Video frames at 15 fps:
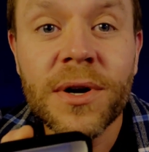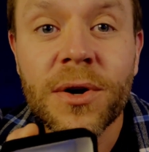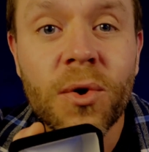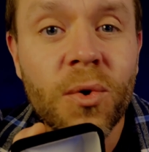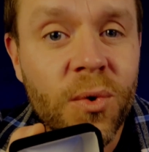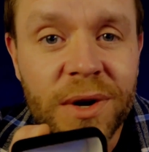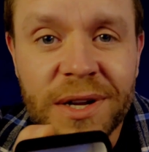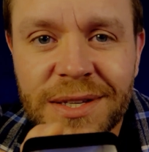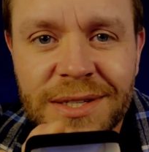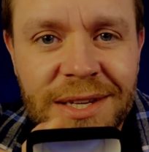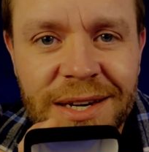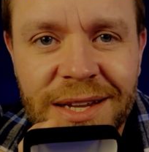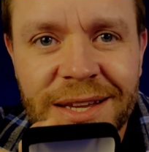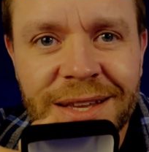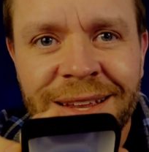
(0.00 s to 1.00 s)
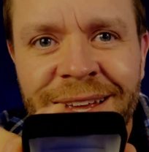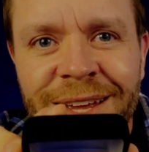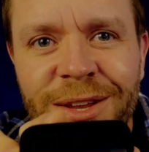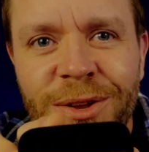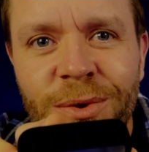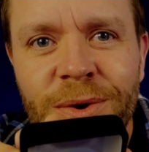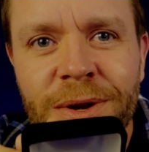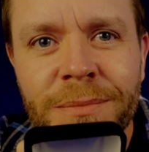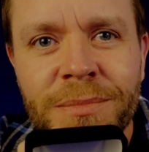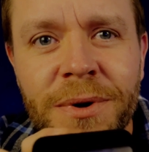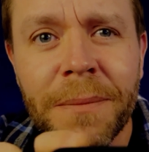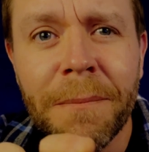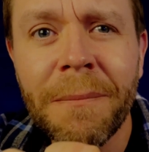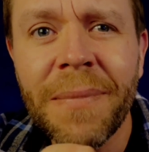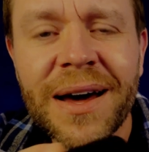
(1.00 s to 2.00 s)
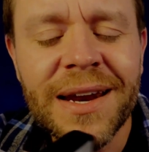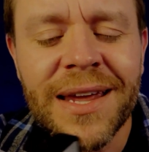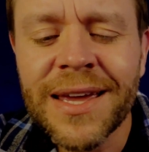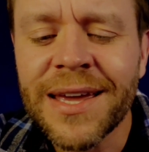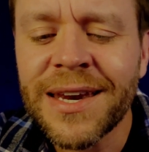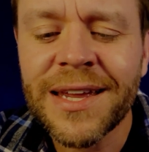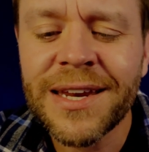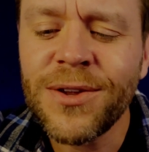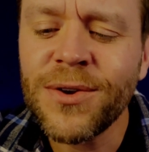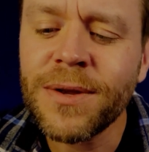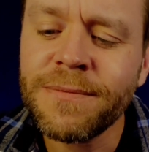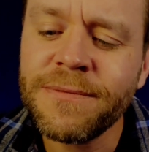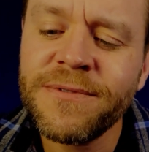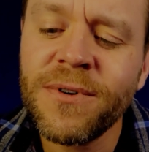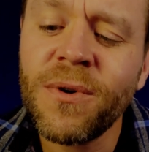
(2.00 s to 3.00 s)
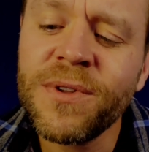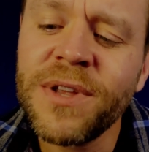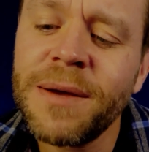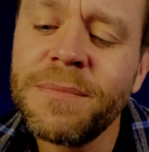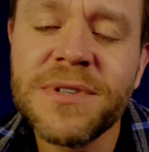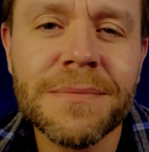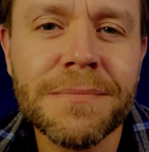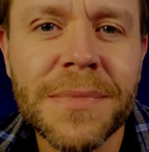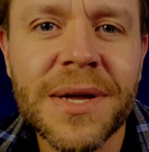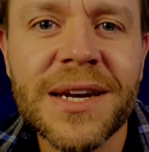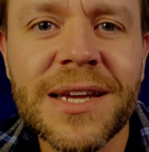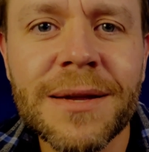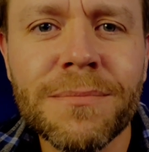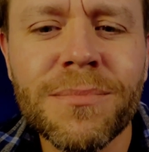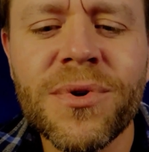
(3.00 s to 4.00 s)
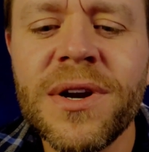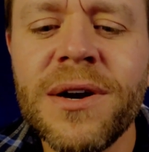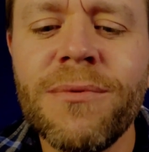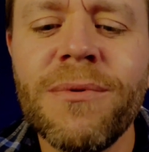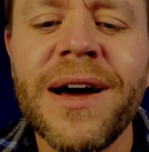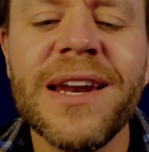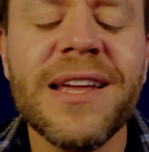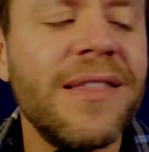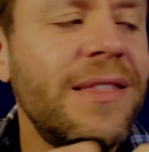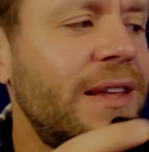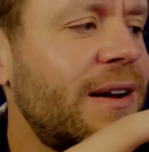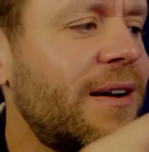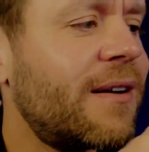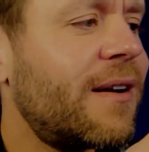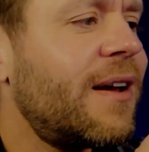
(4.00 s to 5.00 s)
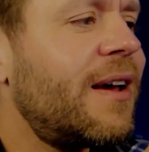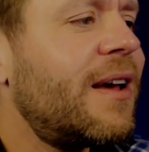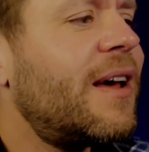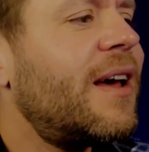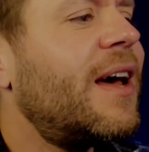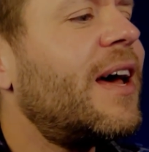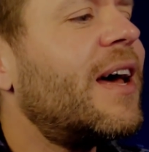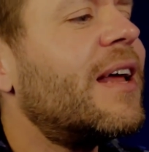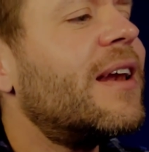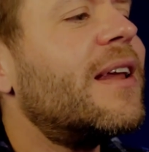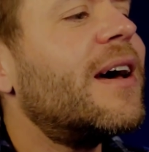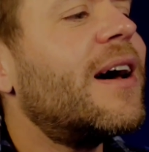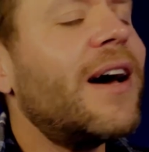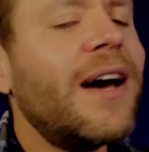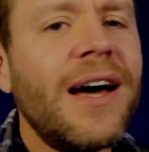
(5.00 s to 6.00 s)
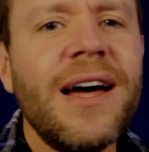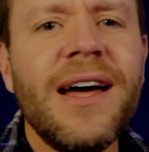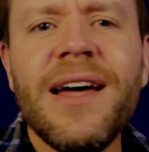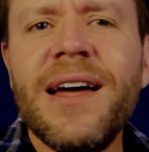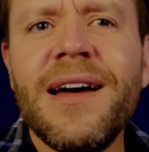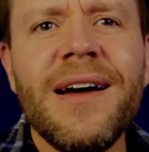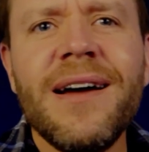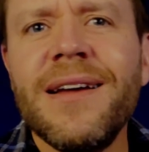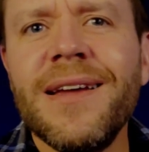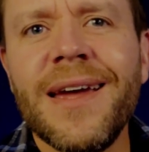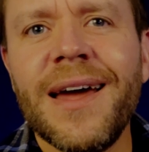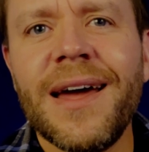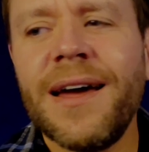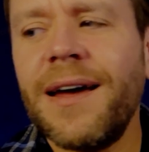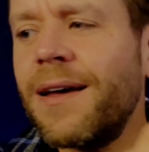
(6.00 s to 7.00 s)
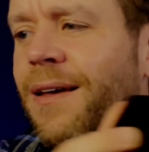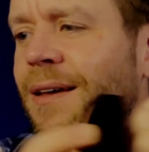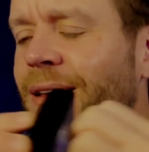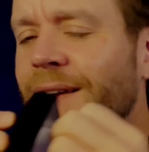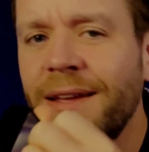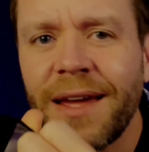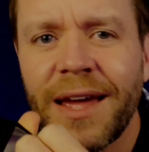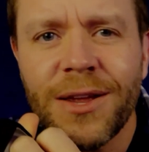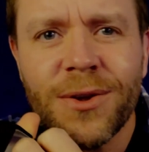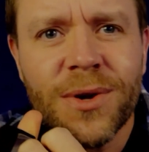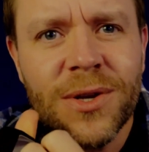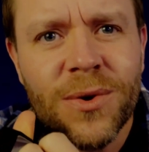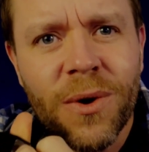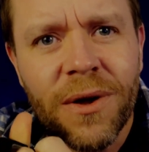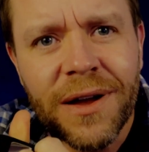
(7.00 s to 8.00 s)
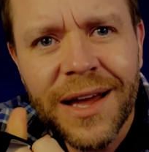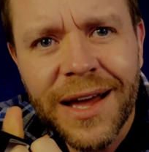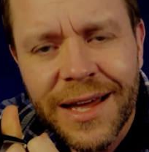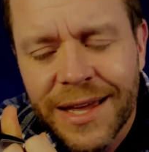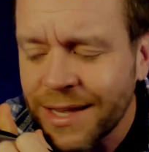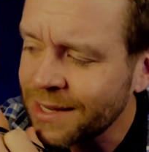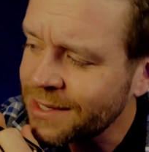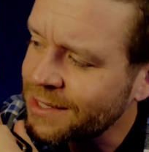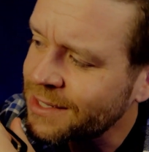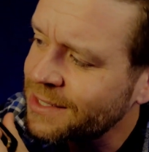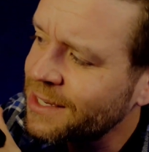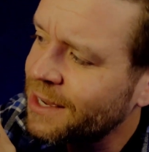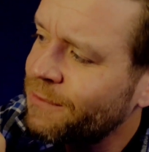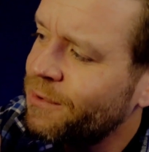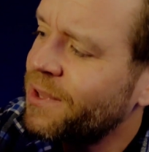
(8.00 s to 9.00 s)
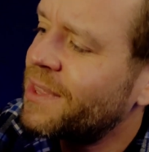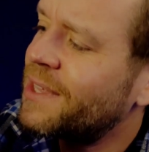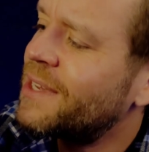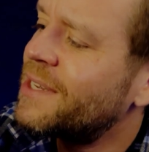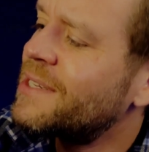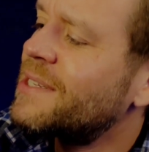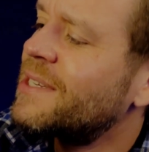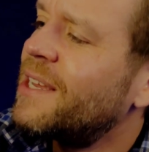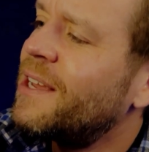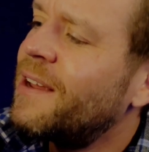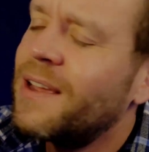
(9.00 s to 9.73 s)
coins in it. You can put money in it. You can fold up some money and put it right in there. And yeah, you can do all kinds of stuff with this.